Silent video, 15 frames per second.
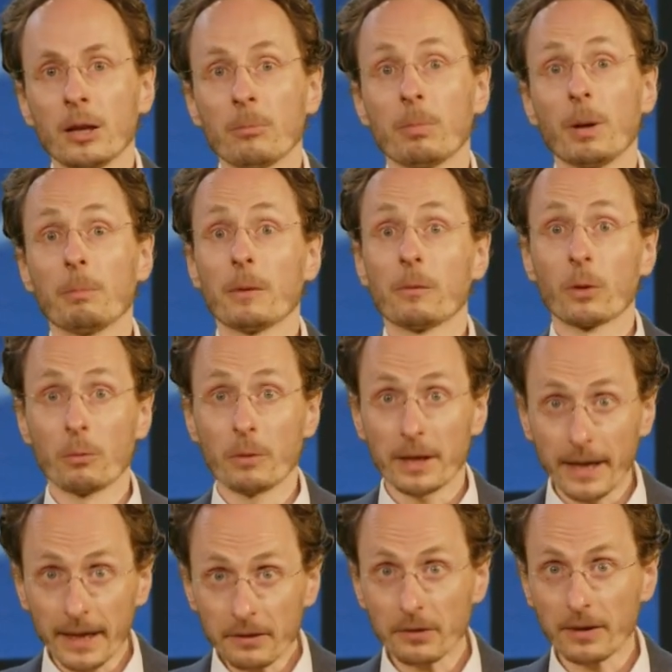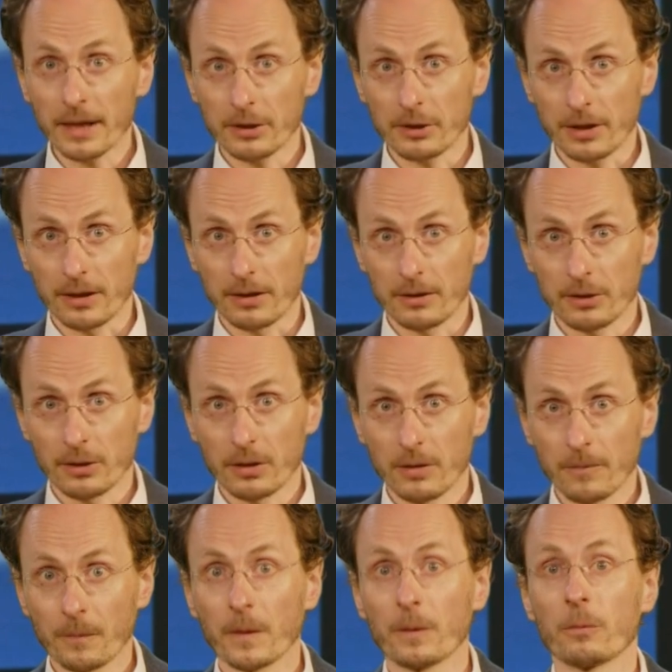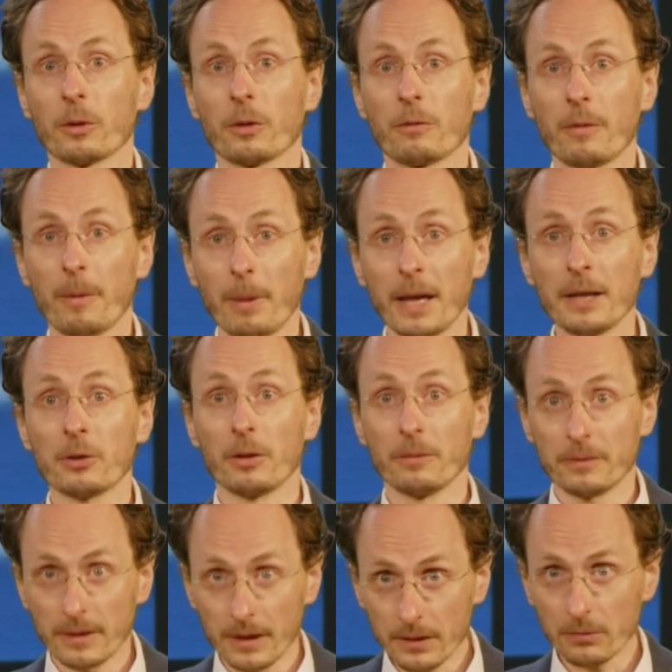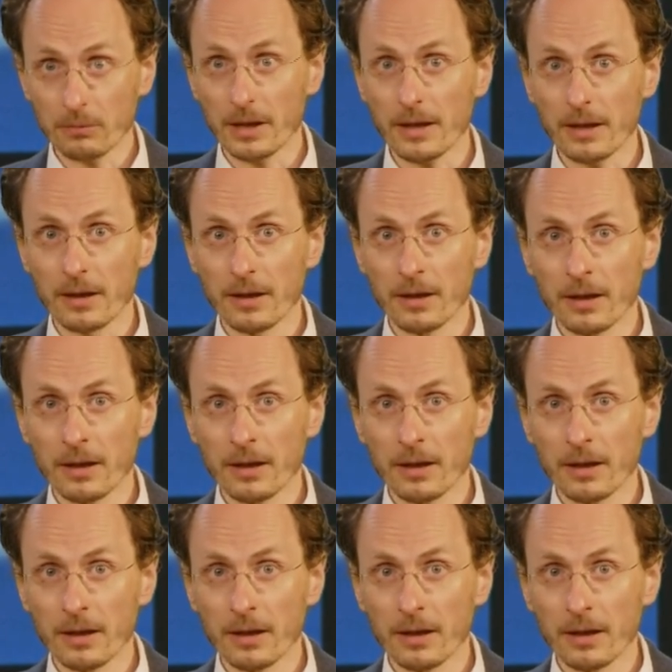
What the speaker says: But before we get to that challenge, for the remainder of this week,